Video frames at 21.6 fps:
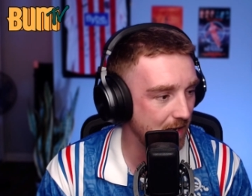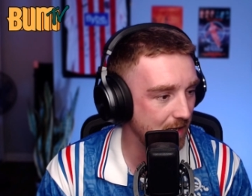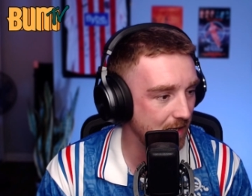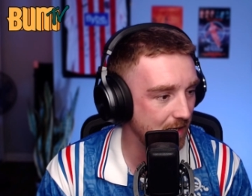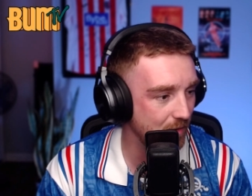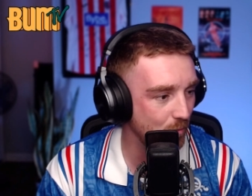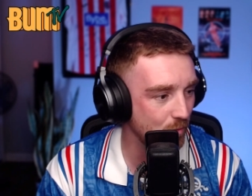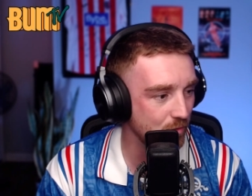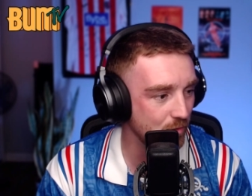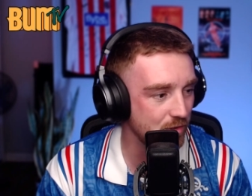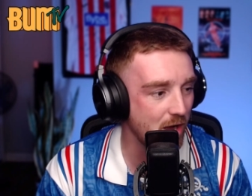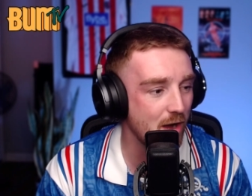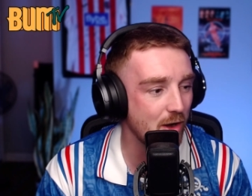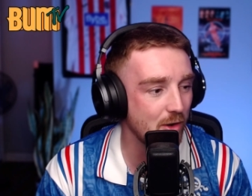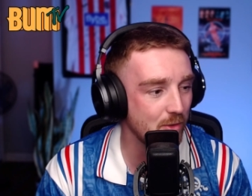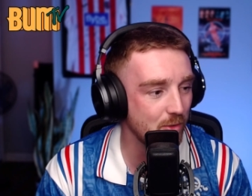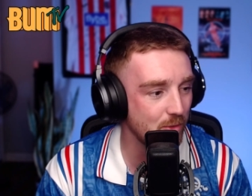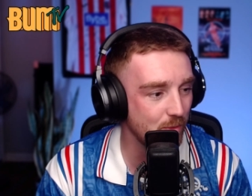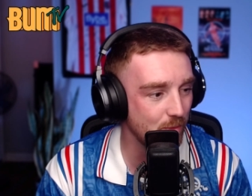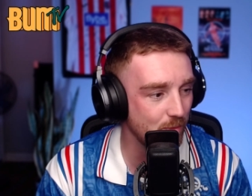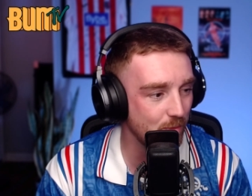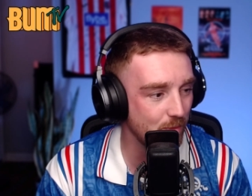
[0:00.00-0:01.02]
we'll
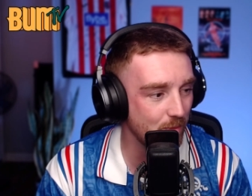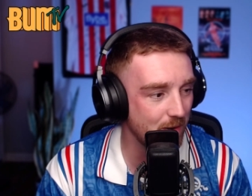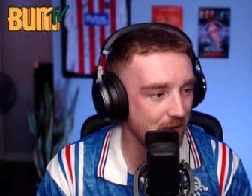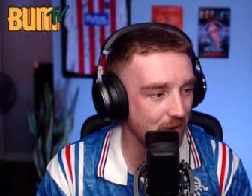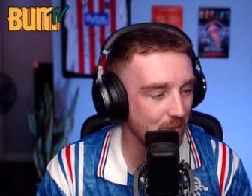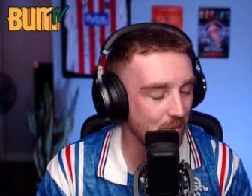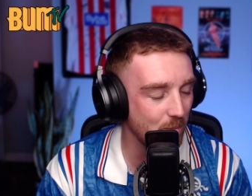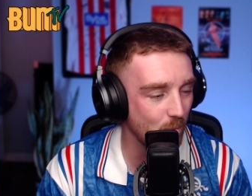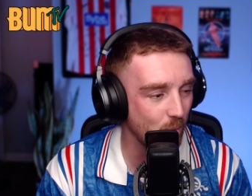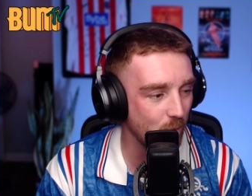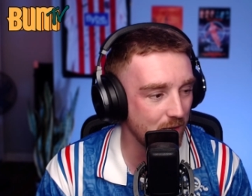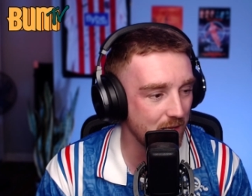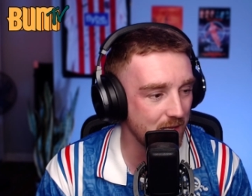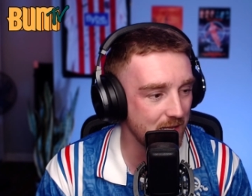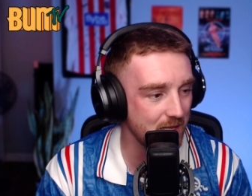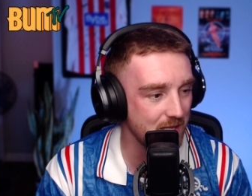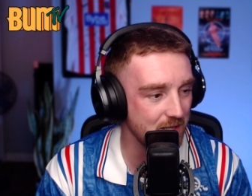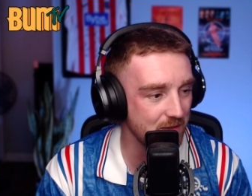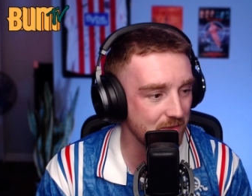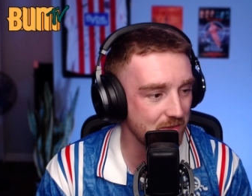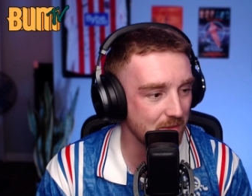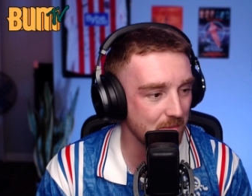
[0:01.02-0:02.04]
go
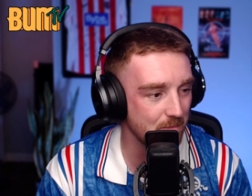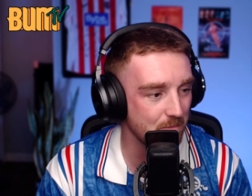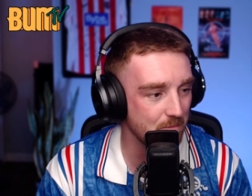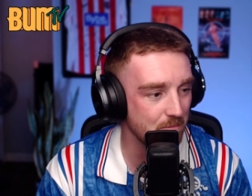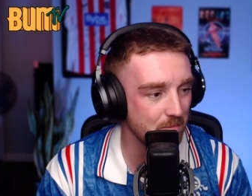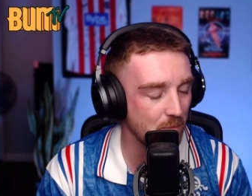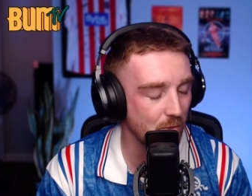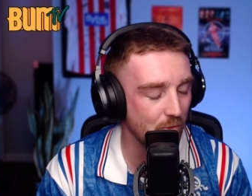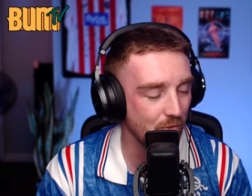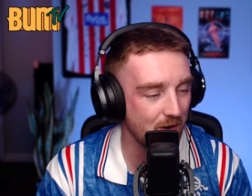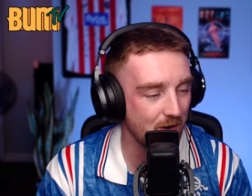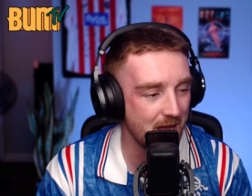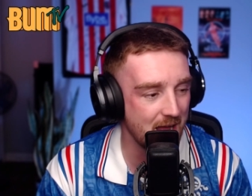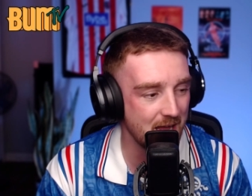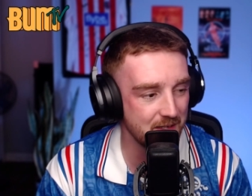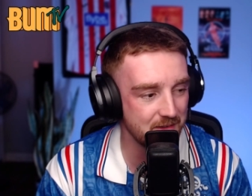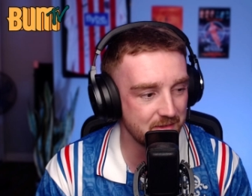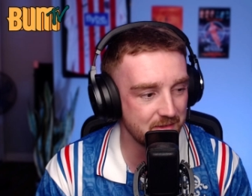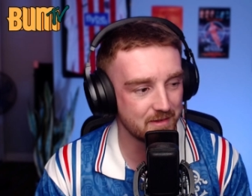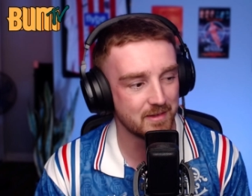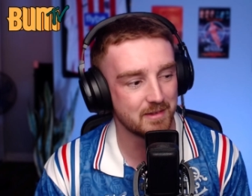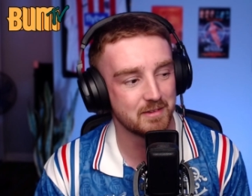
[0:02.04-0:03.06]
with
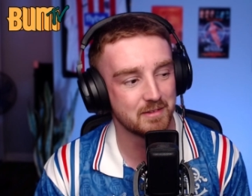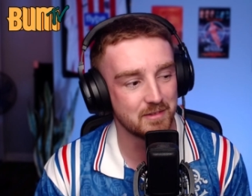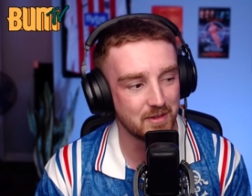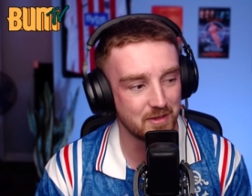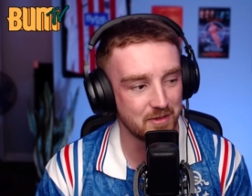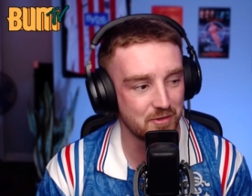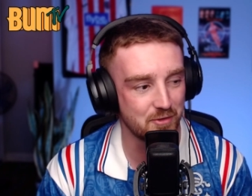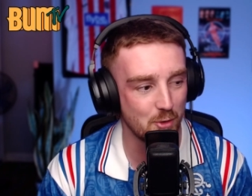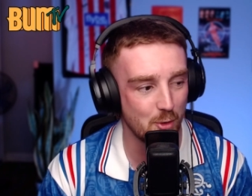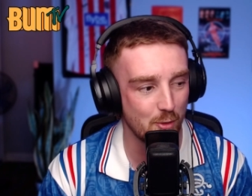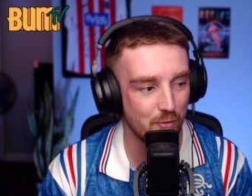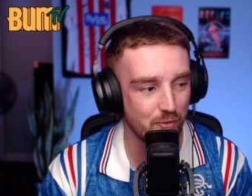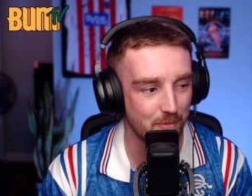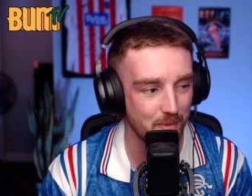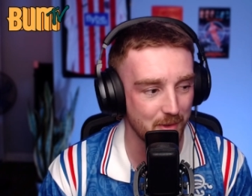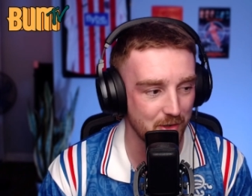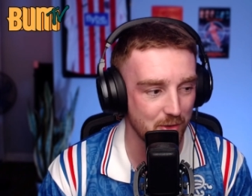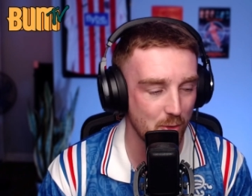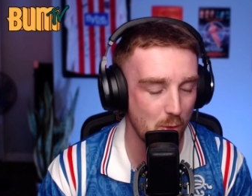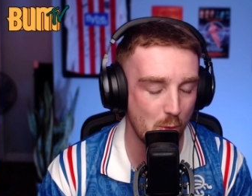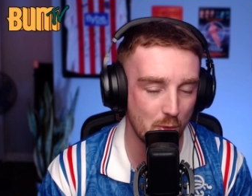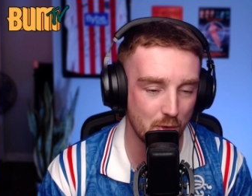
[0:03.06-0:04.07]
Morad score from a
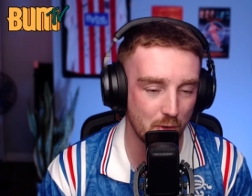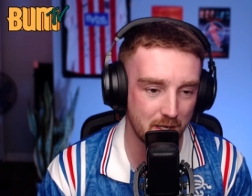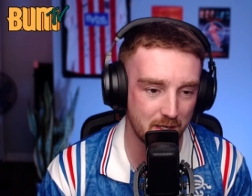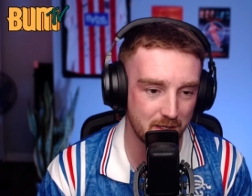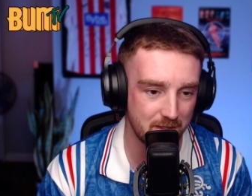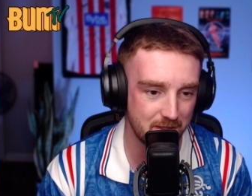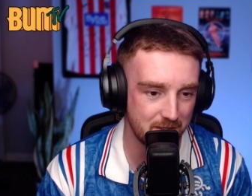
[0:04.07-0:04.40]
corner,